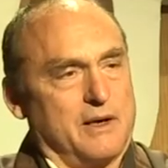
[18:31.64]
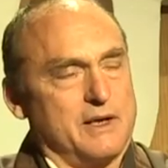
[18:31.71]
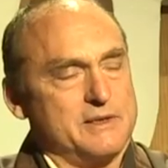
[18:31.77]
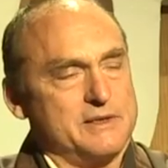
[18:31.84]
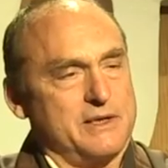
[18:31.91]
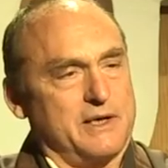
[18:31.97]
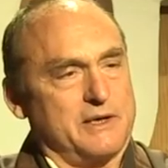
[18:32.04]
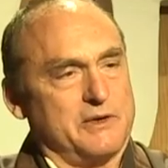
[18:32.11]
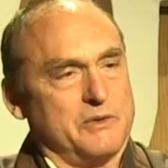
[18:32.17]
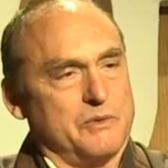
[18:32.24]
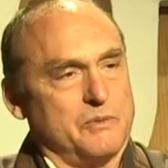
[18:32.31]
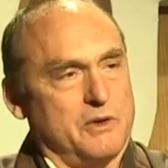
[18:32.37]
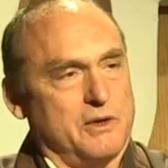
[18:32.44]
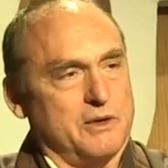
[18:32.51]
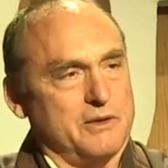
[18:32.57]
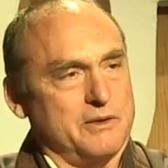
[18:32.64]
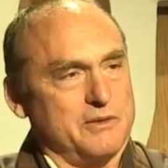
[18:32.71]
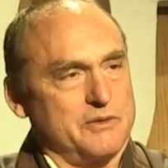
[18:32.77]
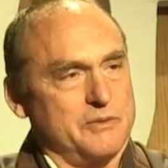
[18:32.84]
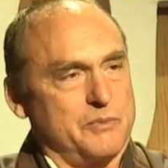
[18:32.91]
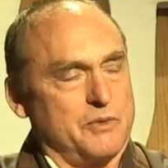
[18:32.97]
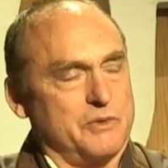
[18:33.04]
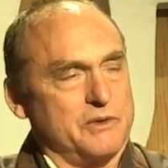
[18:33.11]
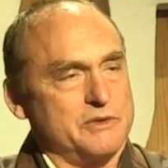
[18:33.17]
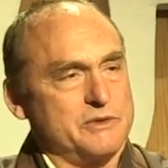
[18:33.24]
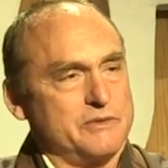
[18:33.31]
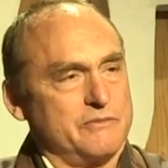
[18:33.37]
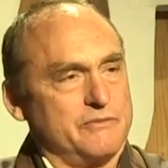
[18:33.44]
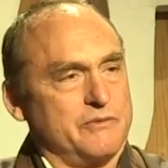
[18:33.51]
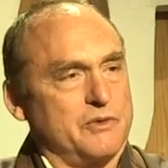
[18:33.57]
I sat in a rocker on the
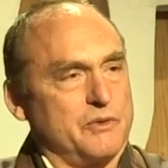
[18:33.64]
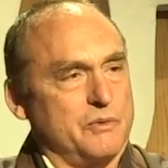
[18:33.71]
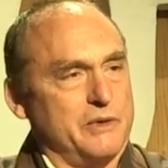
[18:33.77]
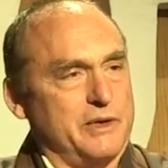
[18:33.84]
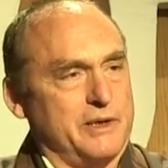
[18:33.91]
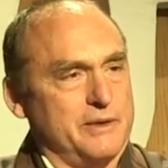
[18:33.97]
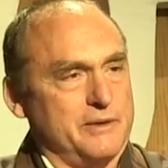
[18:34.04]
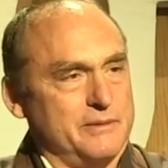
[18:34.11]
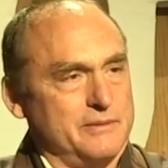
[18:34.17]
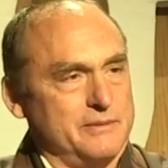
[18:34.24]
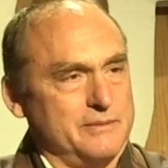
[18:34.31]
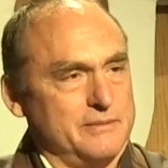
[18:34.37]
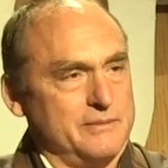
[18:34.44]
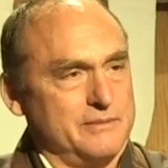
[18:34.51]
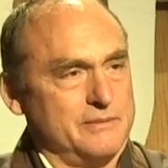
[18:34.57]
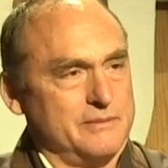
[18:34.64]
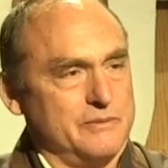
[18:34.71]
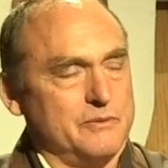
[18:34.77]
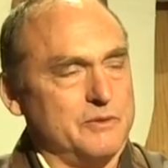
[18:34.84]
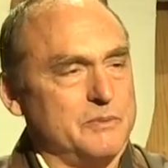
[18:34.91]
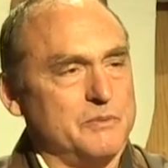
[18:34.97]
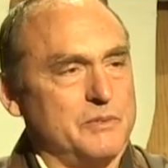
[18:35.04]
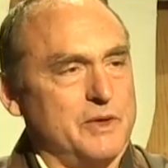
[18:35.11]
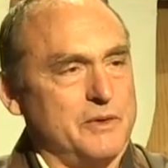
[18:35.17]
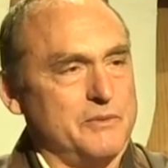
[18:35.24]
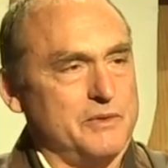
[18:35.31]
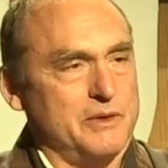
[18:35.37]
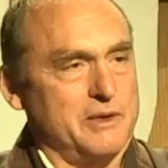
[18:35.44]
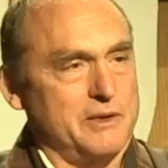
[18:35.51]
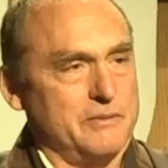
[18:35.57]
porch for a week, wouldn't play
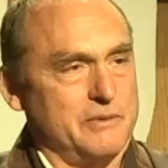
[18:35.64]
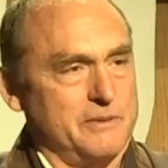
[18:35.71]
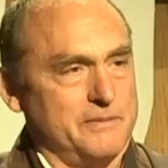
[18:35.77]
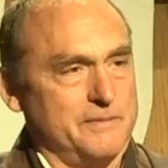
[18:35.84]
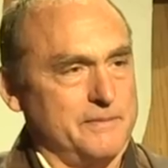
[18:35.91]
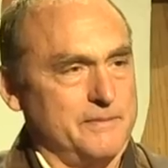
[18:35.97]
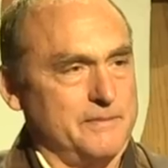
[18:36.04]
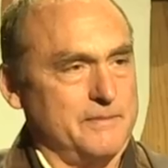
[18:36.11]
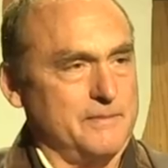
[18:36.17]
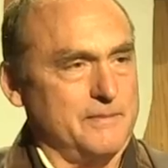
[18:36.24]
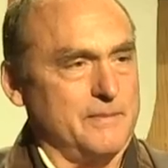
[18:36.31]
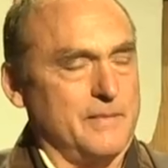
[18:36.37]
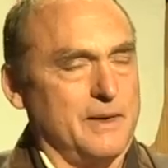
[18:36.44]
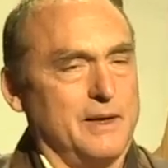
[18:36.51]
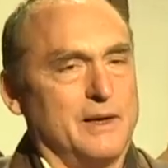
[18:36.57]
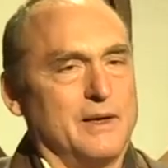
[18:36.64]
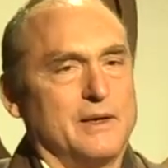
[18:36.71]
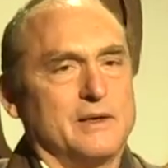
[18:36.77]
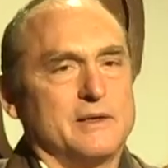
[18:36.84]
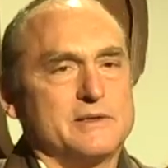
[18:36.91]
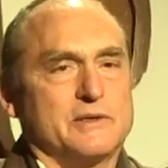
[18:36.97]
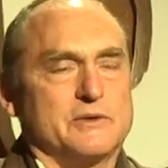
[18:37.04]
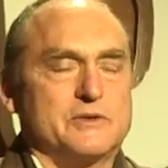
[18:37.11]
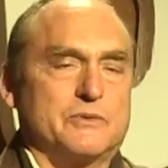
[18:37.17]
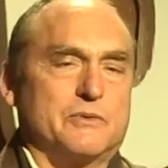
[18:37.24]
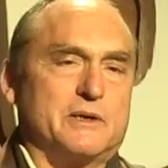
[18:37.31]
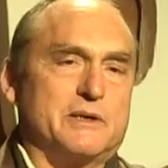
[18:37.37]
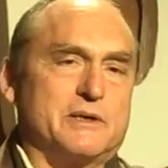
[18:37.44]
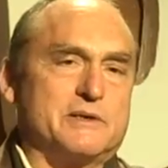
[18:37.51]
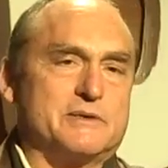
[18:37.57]
with anyone. So
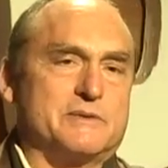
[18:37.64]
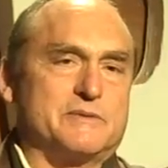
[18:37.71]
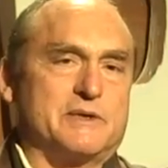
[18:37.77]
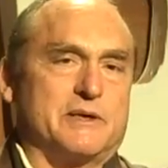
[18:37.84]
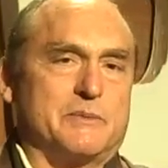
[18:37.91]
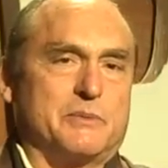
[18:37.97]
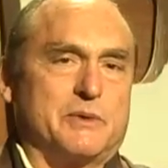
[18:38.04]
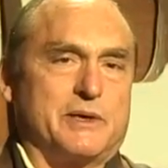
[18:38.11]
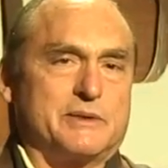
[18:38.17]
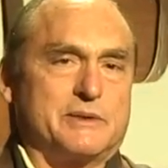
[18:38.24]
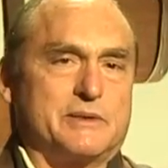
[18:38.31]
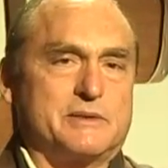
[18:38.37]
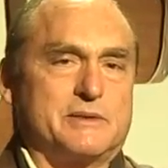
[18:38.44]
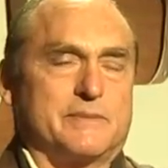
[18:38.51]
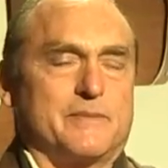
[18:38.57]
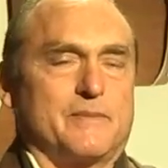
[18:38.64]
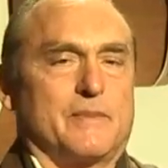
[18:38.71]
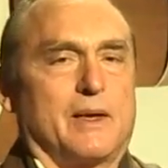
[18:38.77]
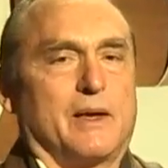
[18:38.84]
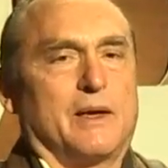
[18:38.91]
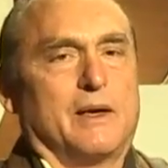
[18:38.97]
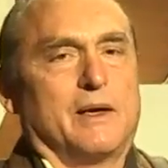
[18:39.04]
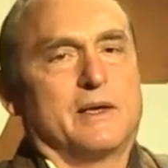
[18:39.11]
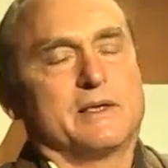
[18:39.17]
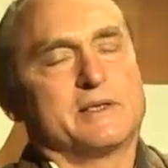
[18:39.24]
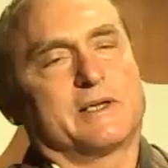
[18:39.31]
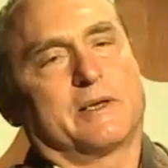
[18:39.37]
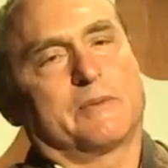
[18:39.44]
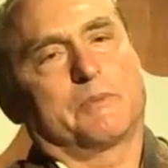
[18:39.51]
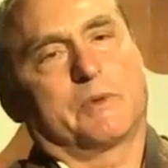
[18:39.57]
20 years of Zen practice
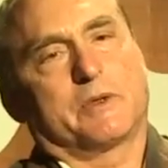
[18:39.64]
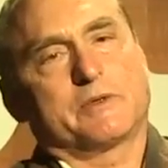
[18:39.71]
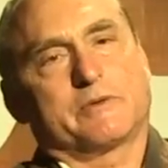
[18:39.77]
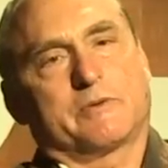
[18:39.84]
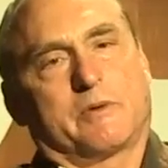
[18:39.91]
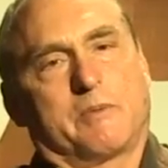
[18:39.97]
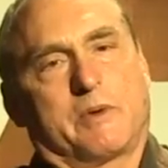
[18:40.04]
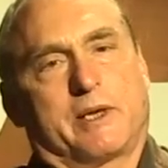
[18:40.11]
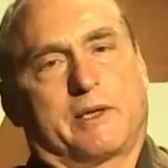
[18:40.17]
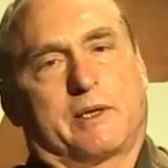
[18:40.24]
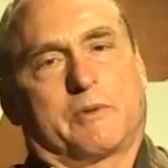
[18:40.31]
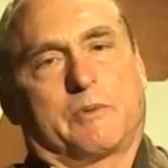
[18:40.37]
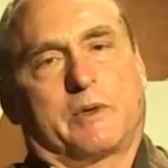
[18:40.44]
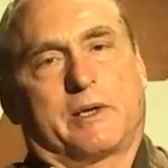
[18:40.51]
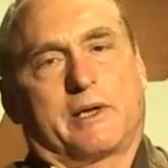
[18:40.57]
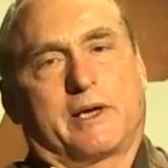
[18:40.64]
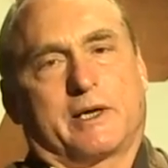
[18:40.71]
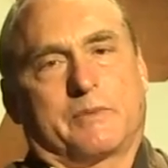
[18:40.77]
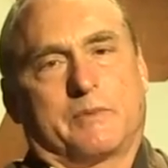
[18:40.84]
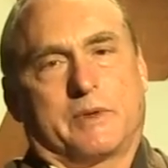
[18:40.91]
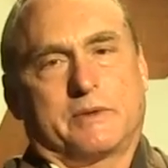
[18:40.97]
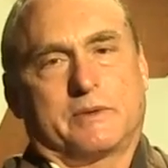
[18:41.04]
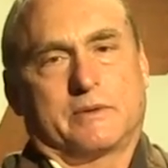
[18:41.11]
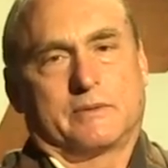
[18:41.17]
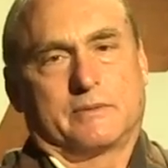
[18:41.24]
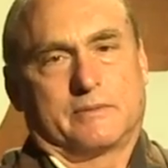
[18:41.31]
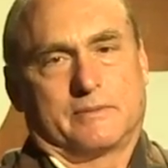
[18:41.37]
is that post-traumatic reenactment